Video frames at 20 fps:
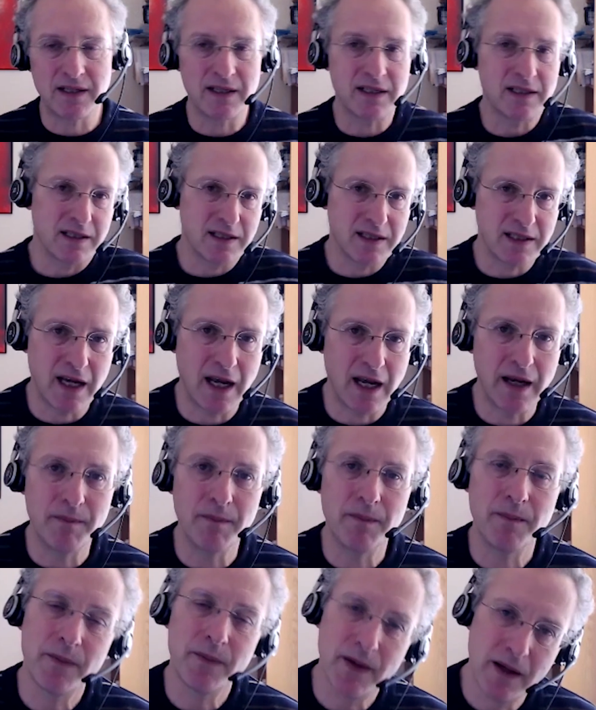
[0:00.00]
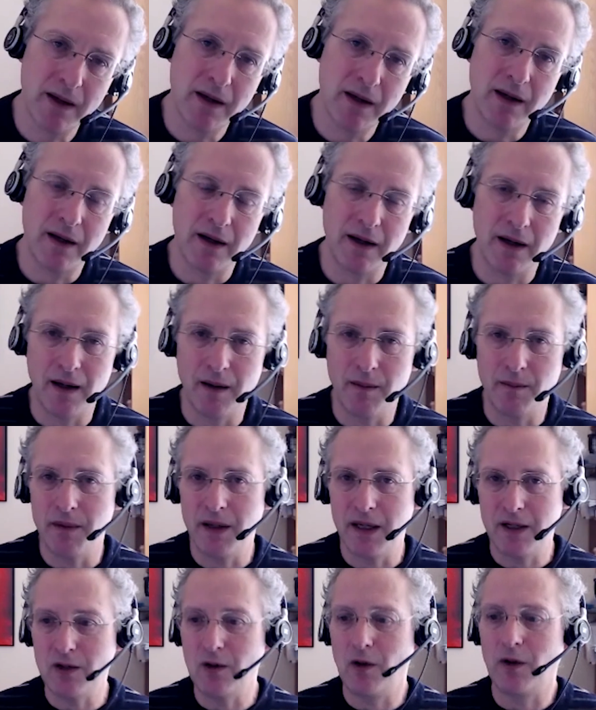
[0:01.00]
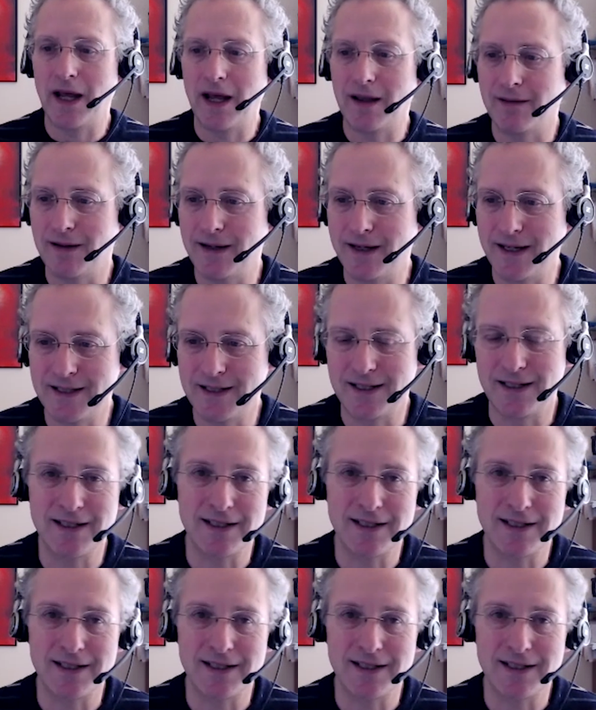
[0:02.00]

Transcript: And it's the same um, in non-athletes,